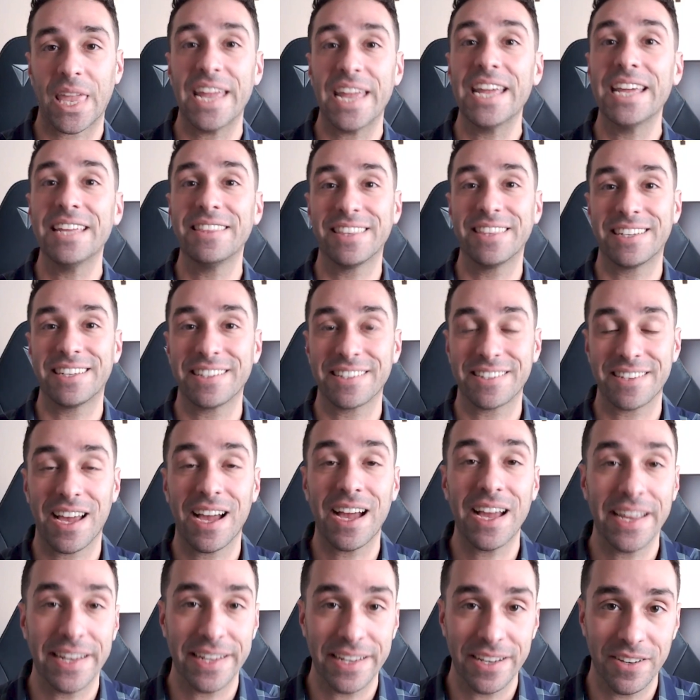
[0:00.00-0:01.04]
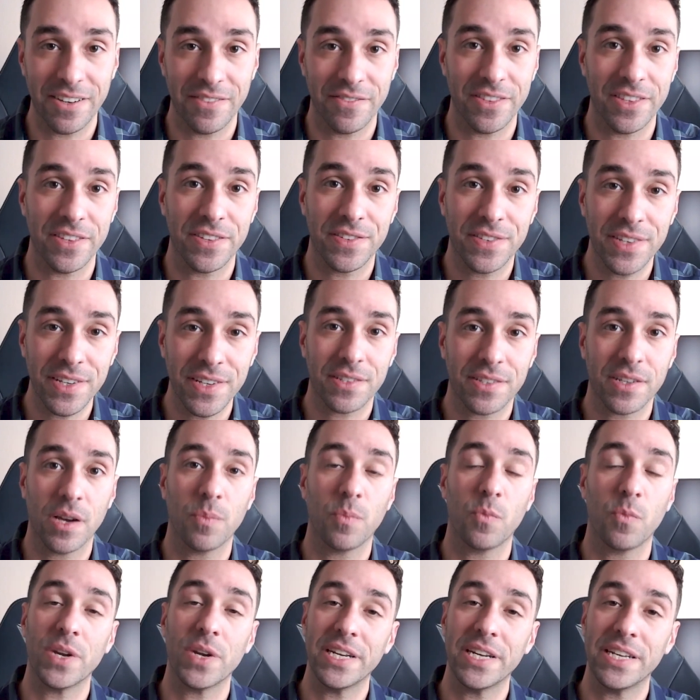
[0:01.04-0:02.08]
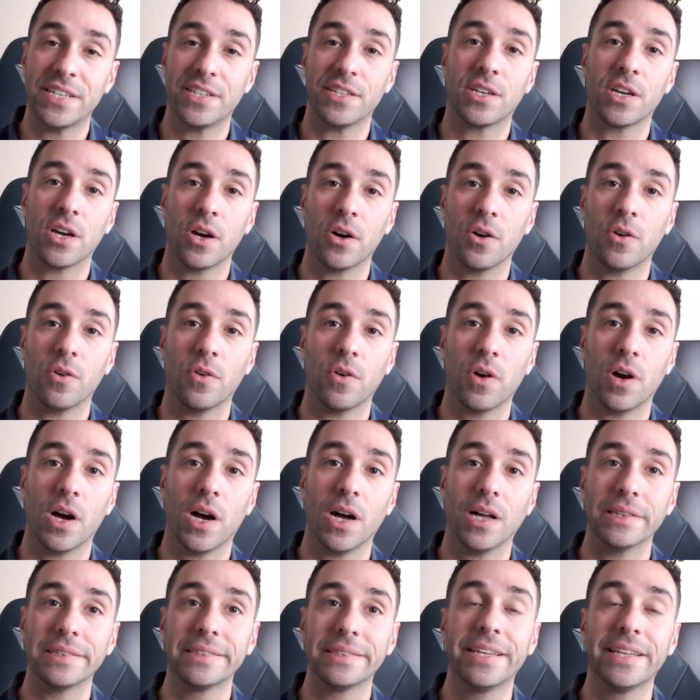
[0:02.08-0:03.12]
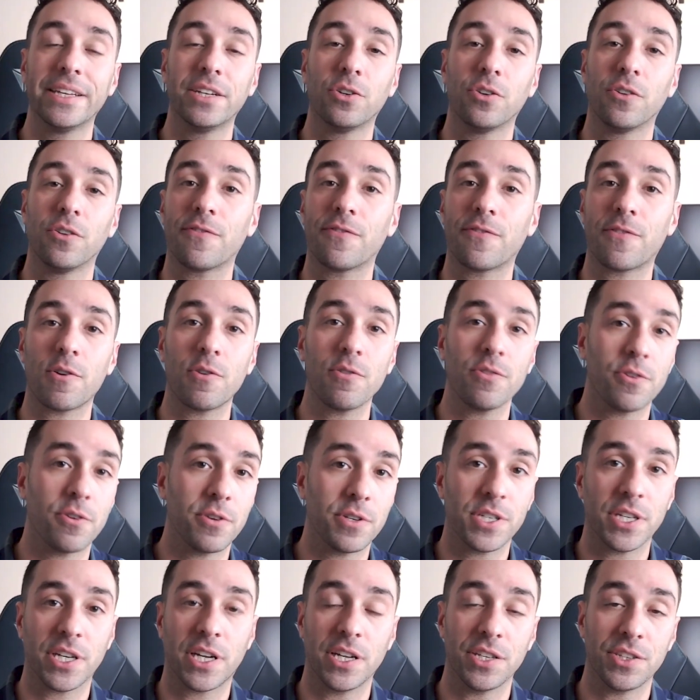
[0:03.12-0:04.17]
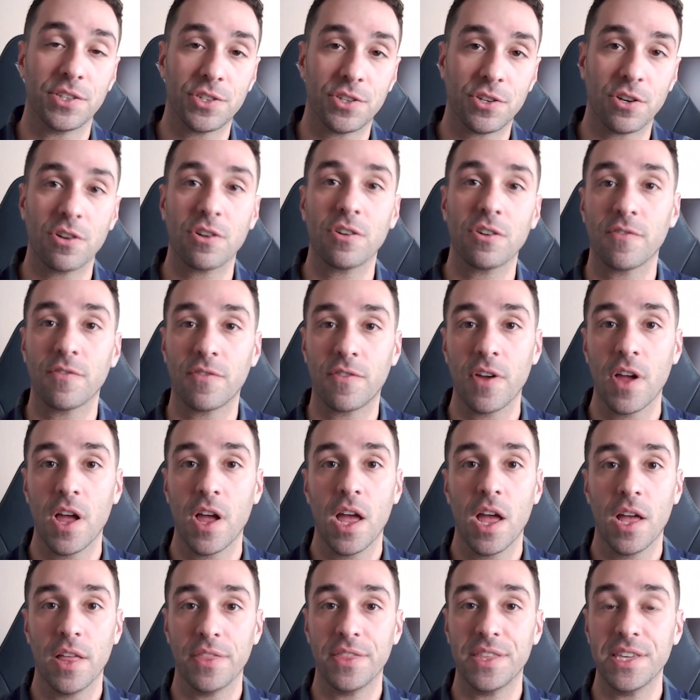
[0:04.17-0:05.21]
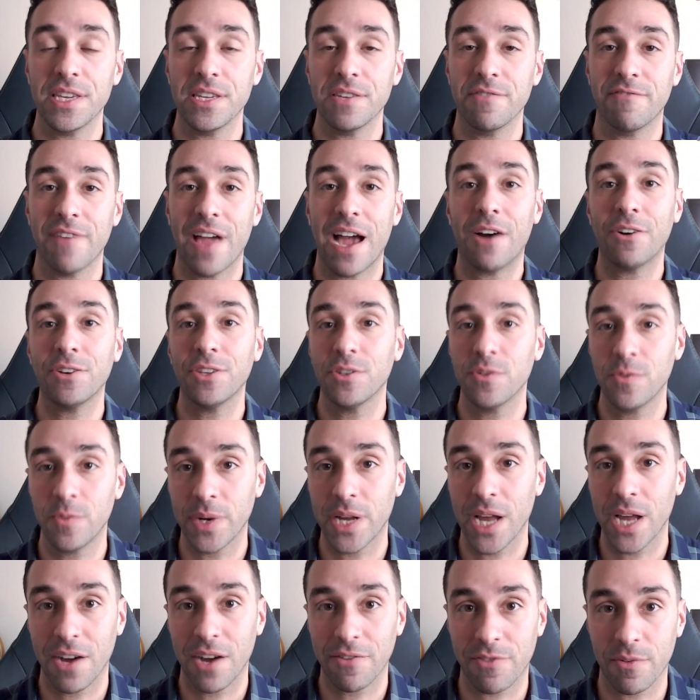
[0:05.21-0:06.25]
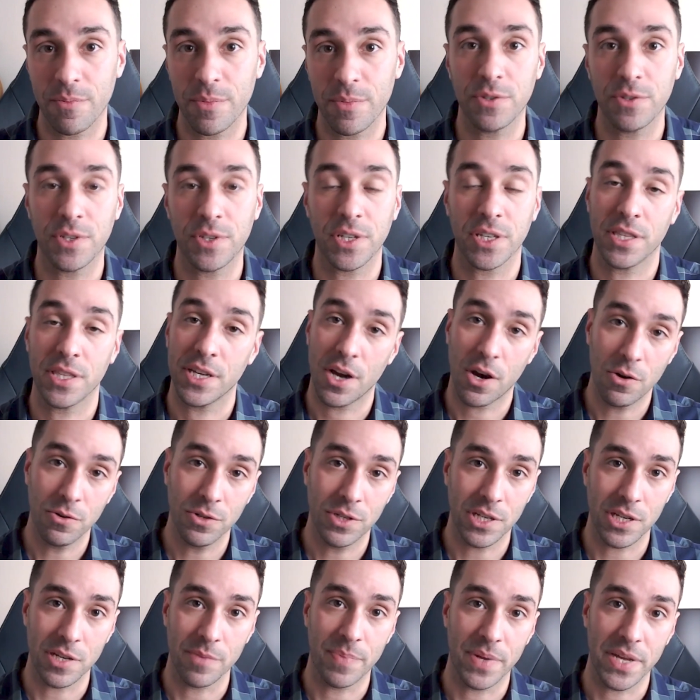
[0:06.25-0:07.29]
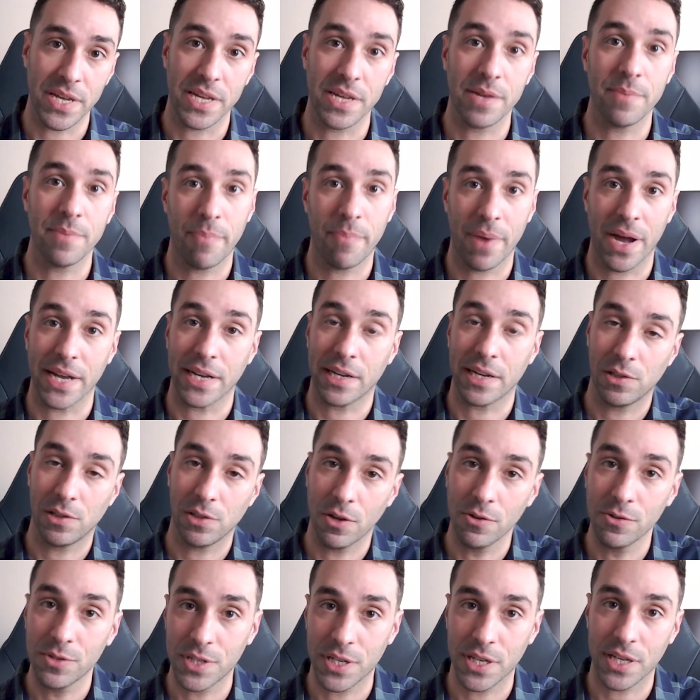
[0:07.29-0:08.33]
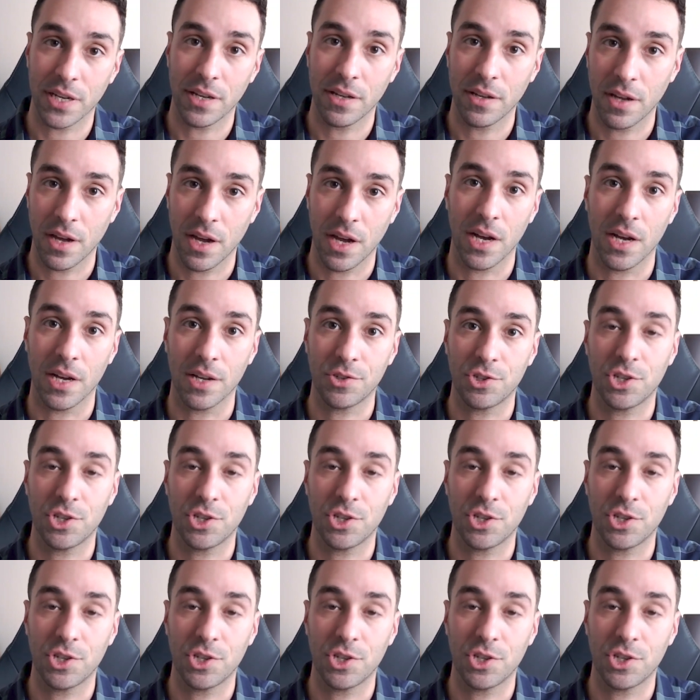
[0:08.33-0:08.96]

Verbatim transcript: in the design of this system, we need to go a little further to conserve the value we got from using the OCP by closing uh,